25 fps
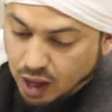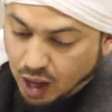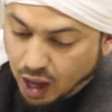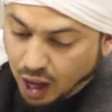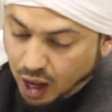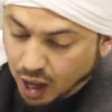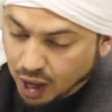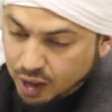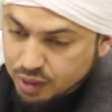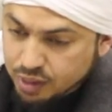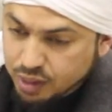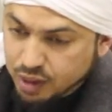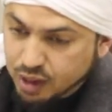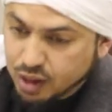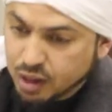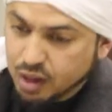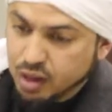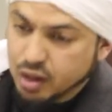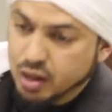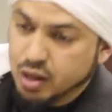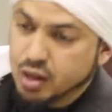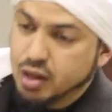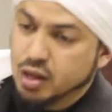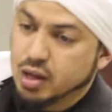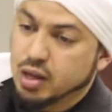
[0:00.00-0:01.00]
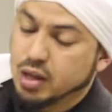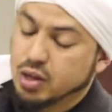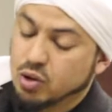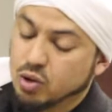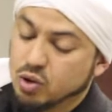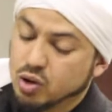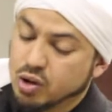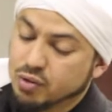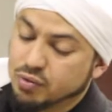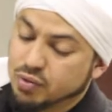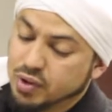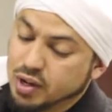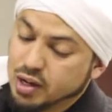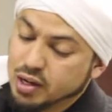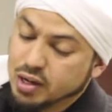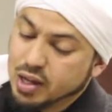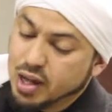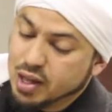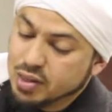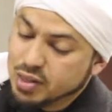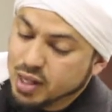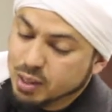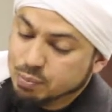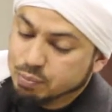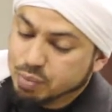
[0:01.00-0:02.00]
either you reveal
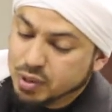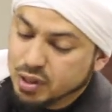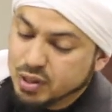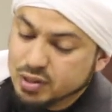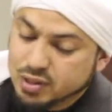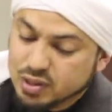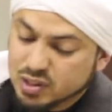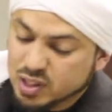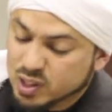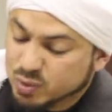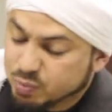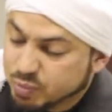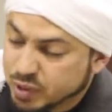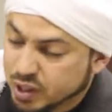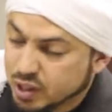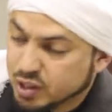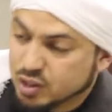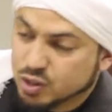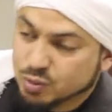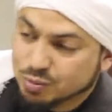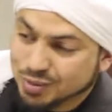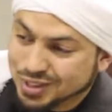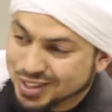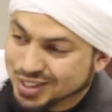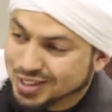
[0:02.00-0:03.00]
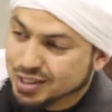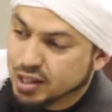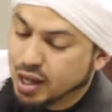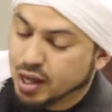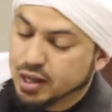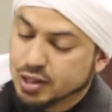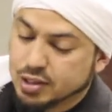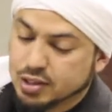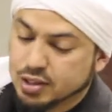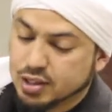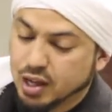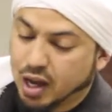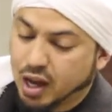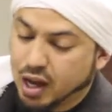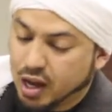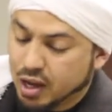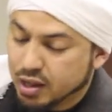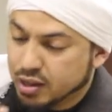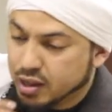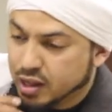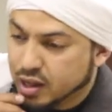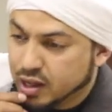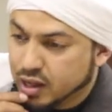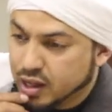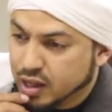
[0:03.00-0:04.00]
in that person's speech mistakes
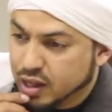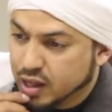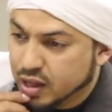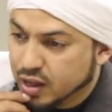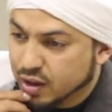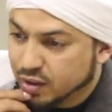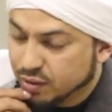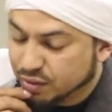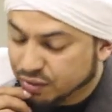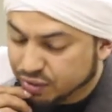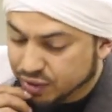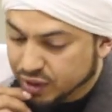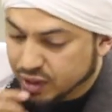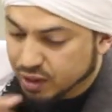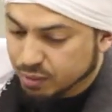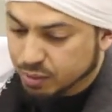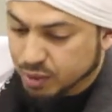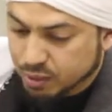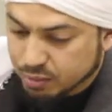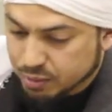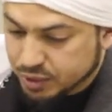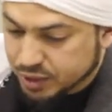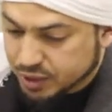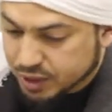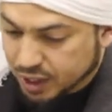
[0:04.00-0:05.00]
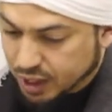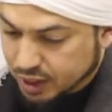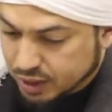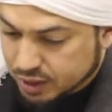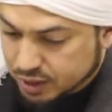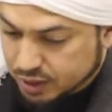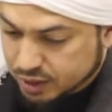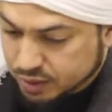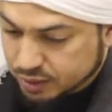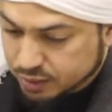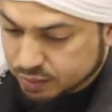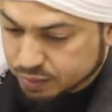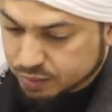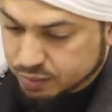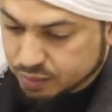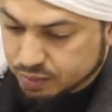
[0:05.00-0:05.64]
either verbal mistakes.